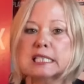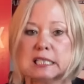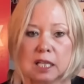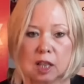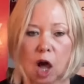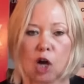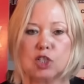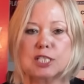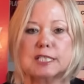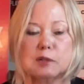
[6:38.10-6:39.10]
is the
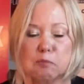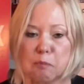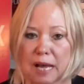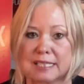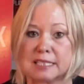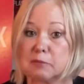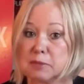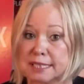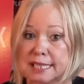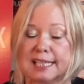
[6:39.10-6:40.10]
largest Muslim
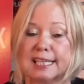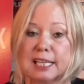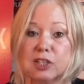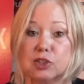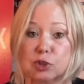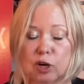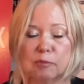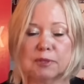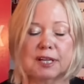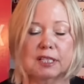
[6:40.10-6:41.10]
city in
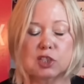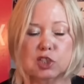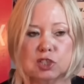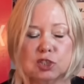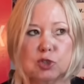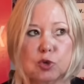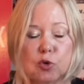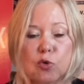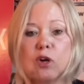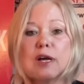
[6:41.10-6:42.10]
Europe. There are
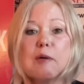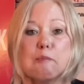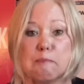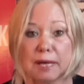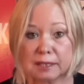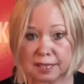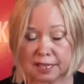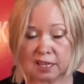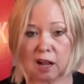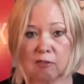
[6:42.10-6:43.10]
two
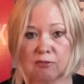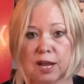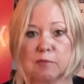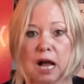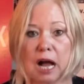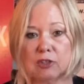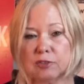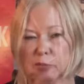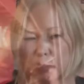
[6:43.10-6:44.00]
million of them out of